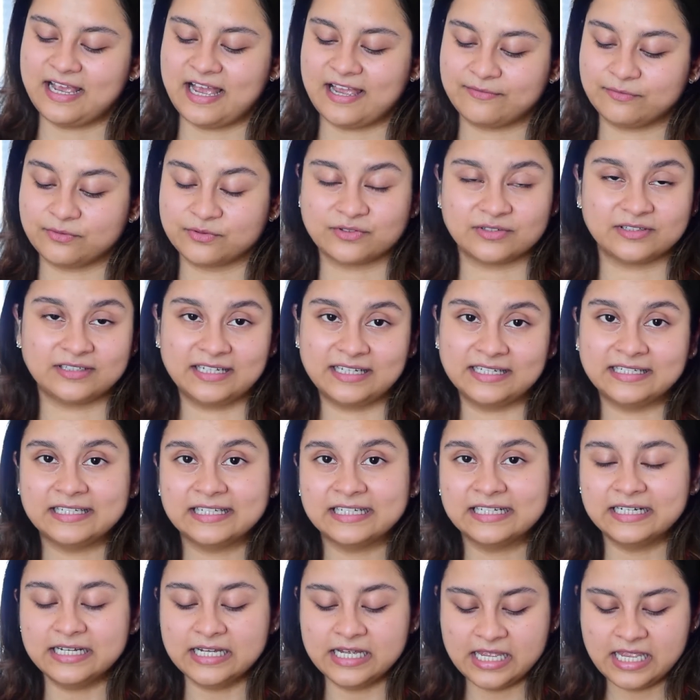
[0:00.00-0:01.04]
I was in
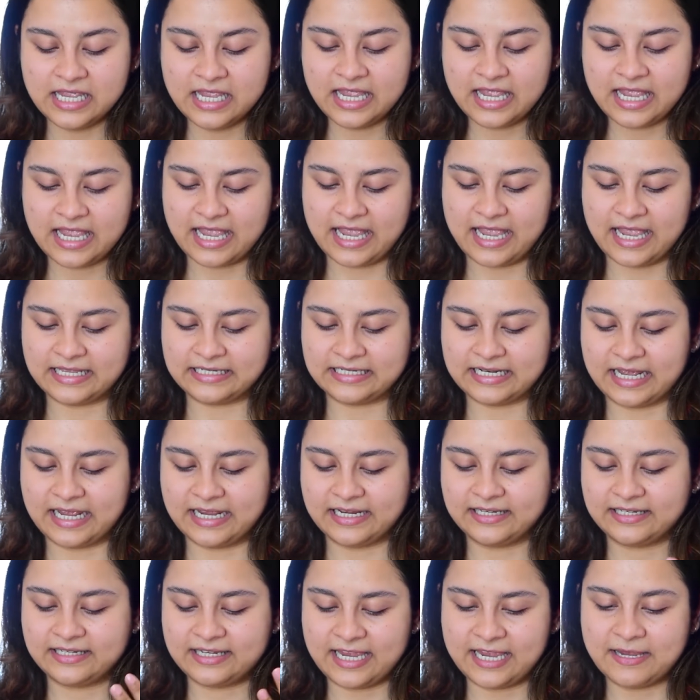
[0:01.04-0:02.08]
India and
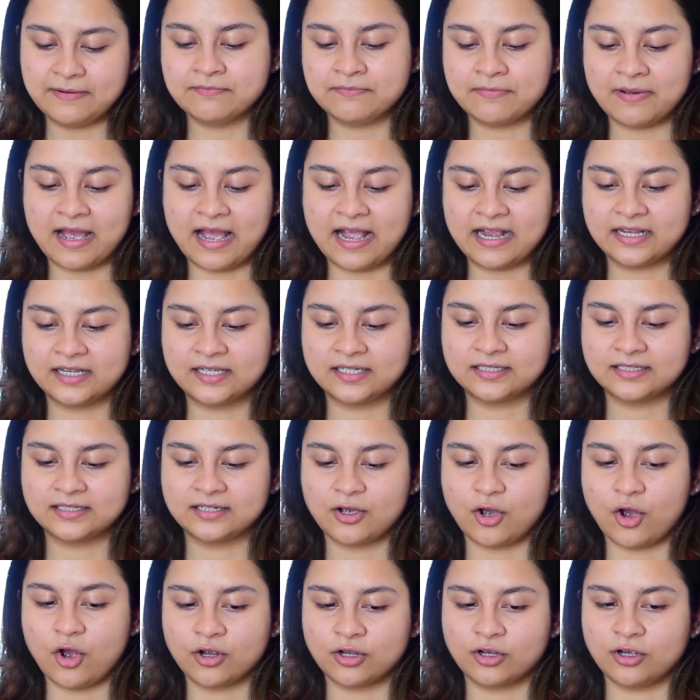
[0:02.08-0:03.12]
I came back
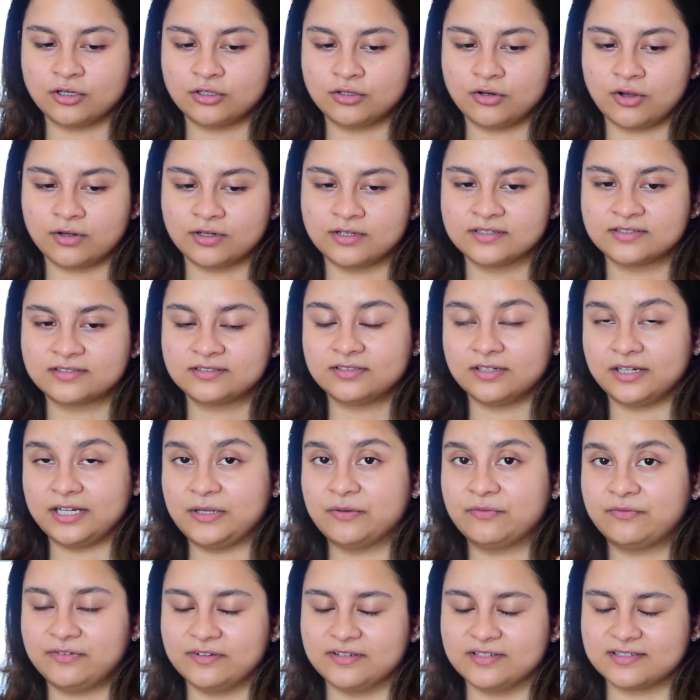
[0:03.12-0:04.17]
on August
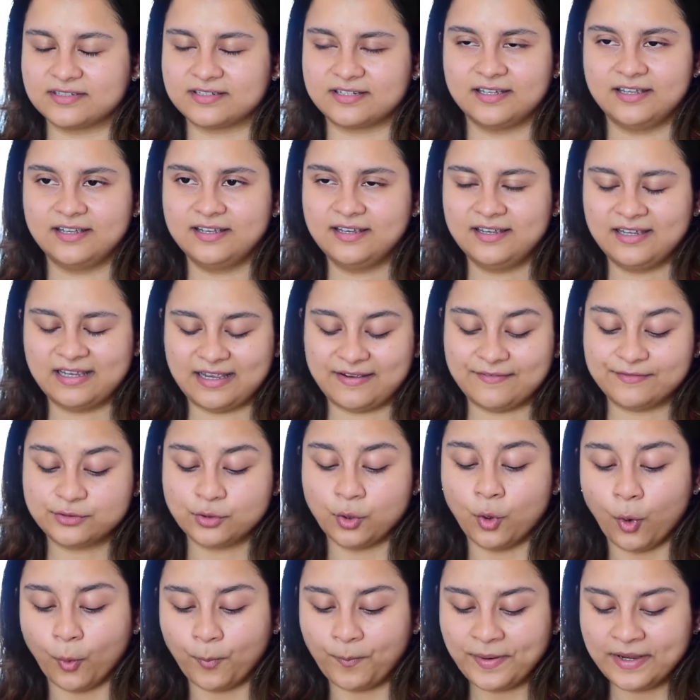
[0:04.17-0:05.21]
31st. I was
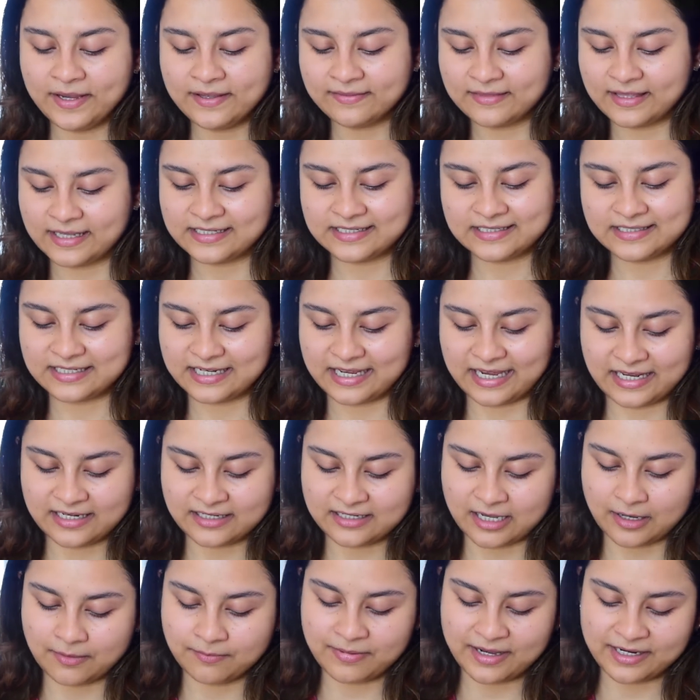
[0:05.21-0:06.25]
hoping that I'll
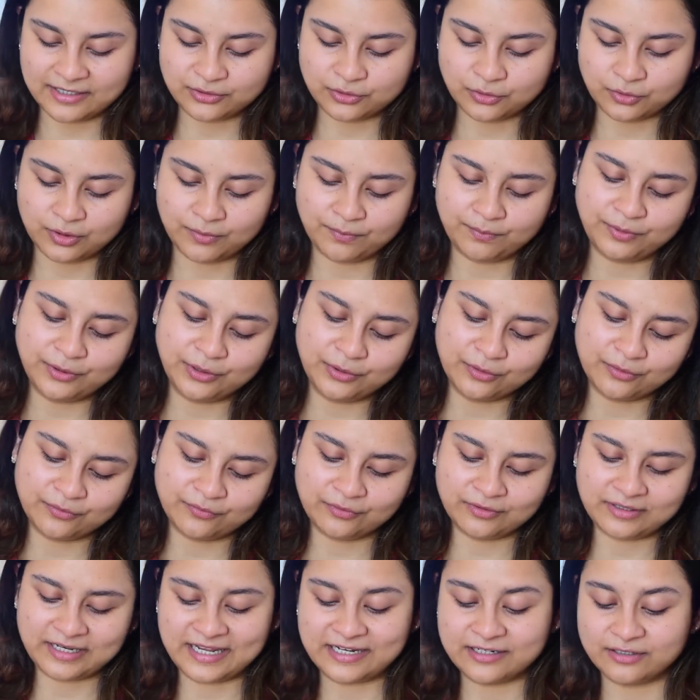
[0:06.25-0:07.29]
come back to a
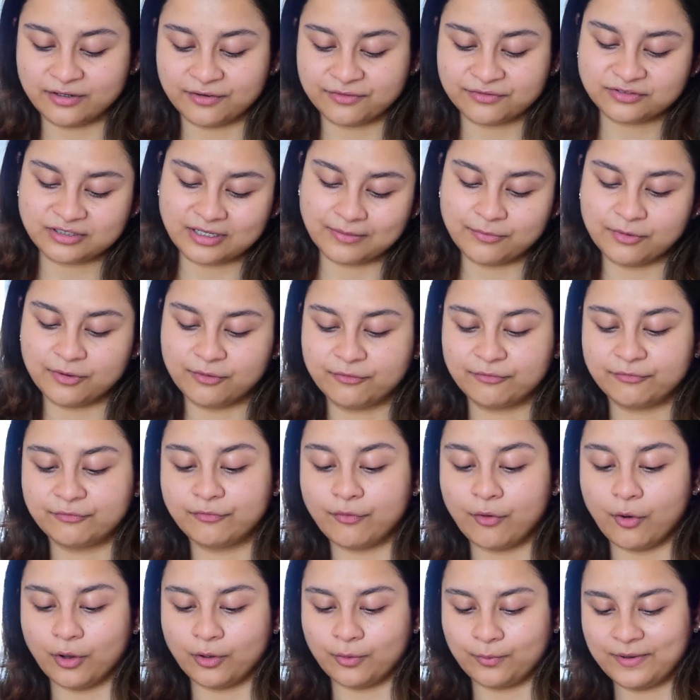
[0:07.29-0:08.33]
beautiful end of summer
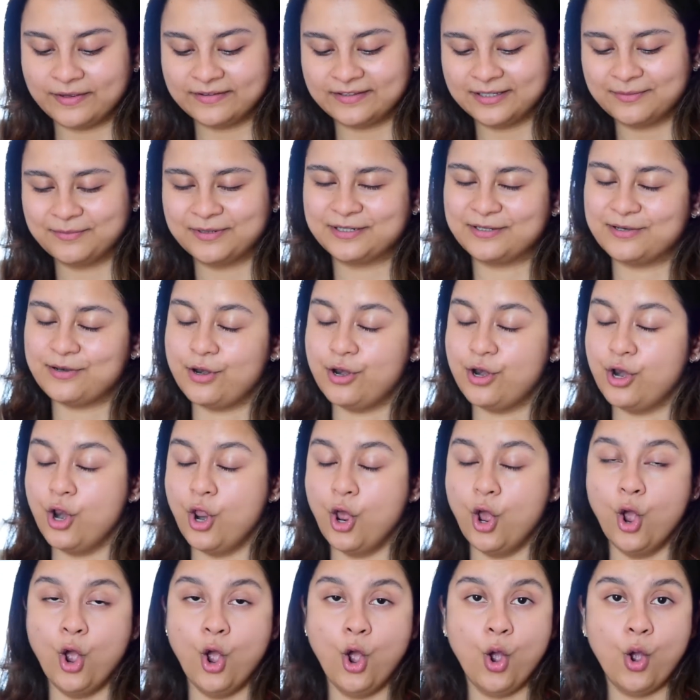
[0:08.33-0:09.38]
fall weather, but
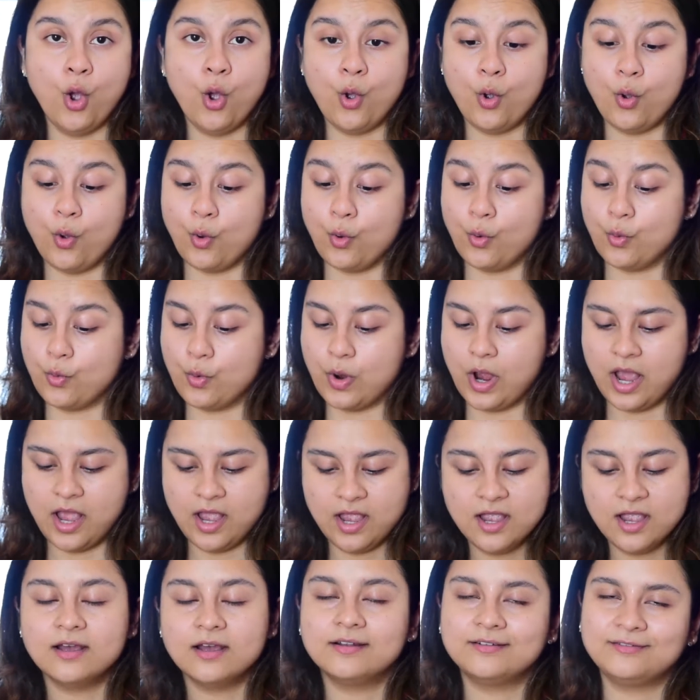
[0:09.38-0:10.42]
no,
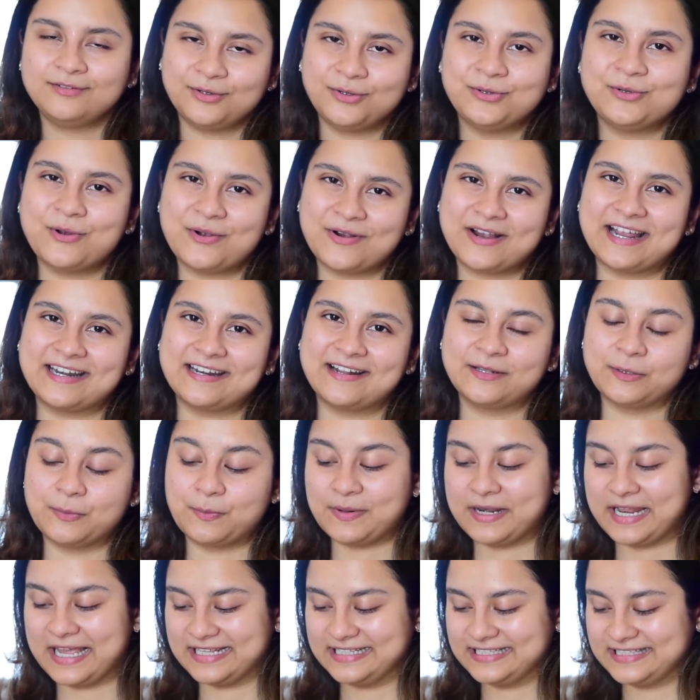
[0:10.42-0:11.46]
New York had other
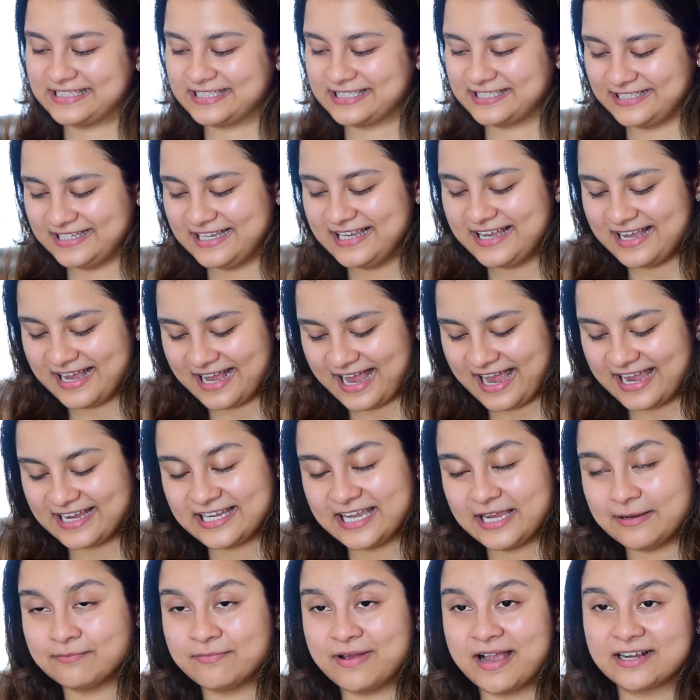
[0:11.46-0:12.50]
plans. I
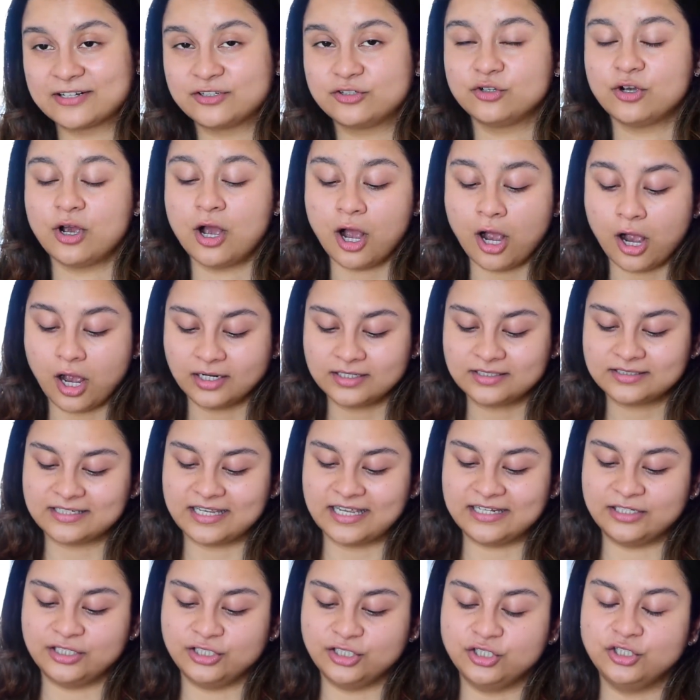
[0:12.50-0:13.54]
came back to a hot
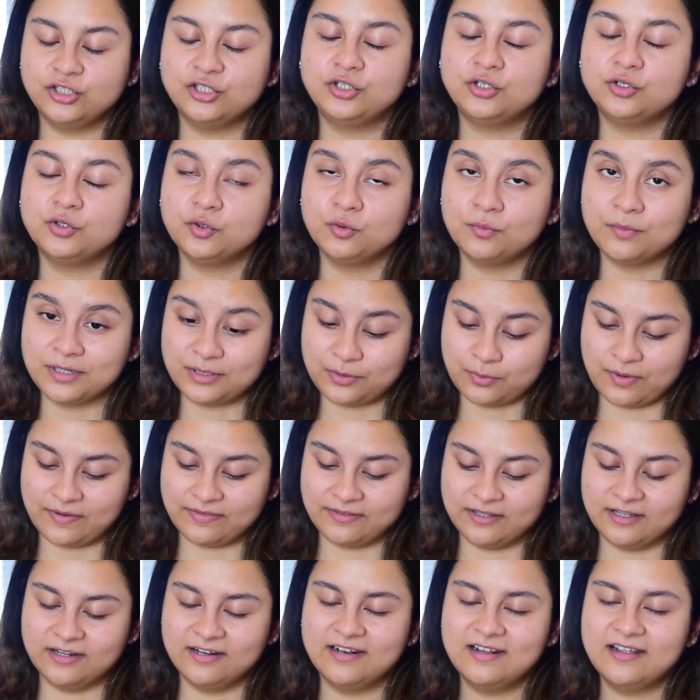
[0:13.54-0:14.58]
and humid
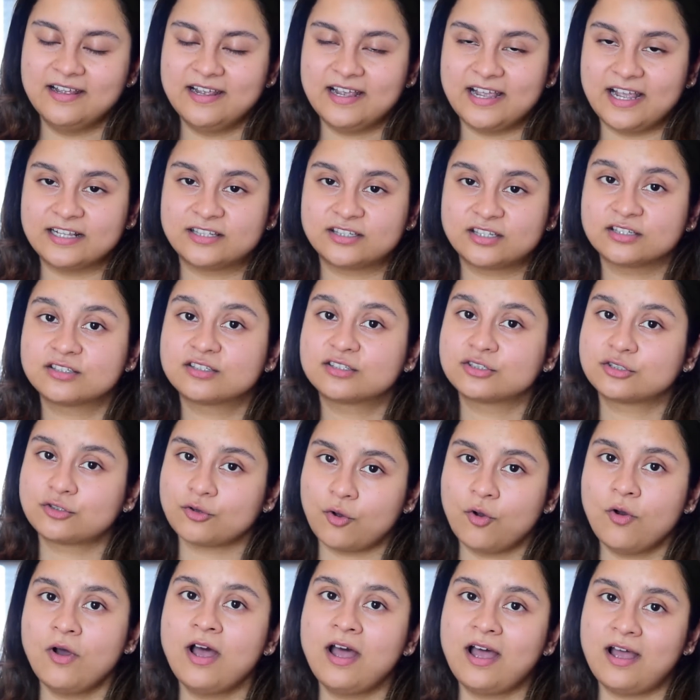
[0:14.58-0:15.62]
weather. It's
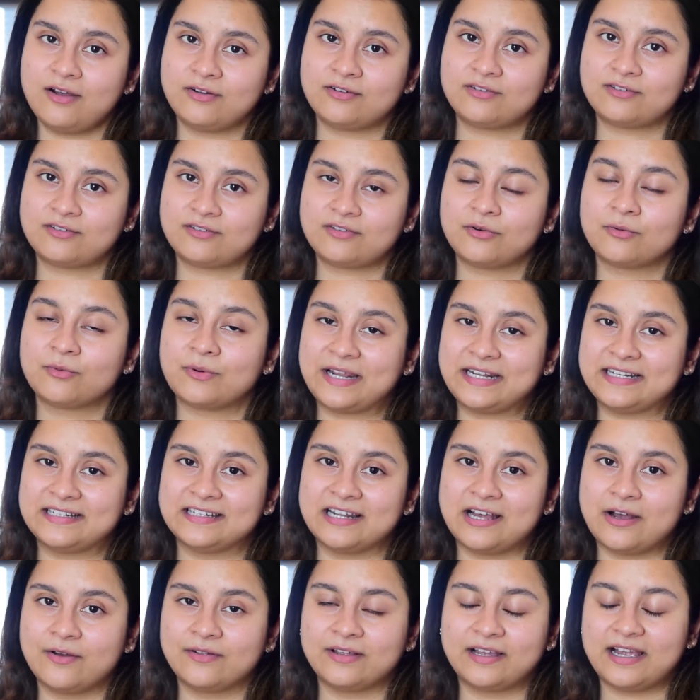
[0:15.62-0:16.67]
so hot right
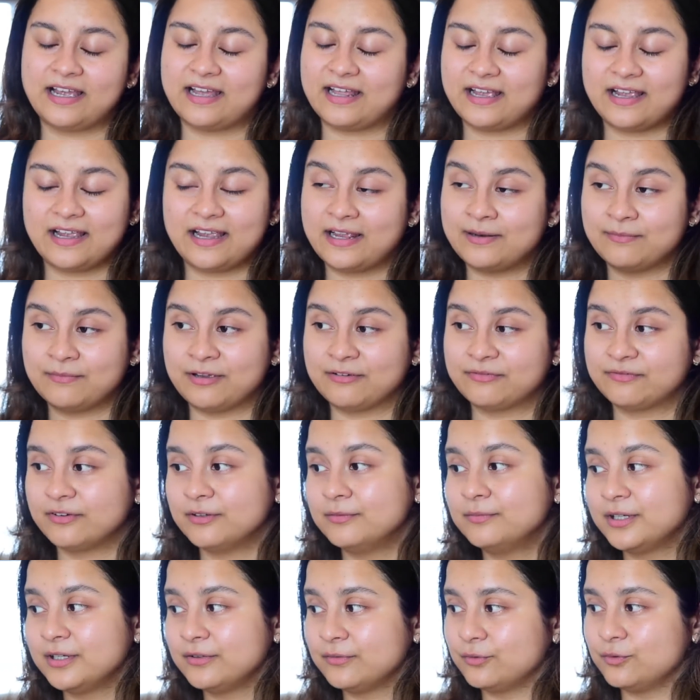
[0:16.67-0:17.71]
now in my
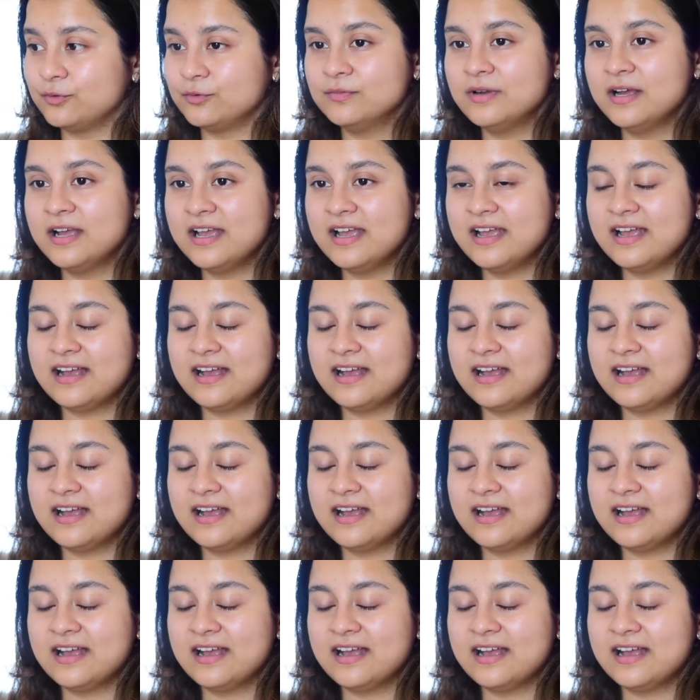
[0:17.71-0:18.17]
filming room.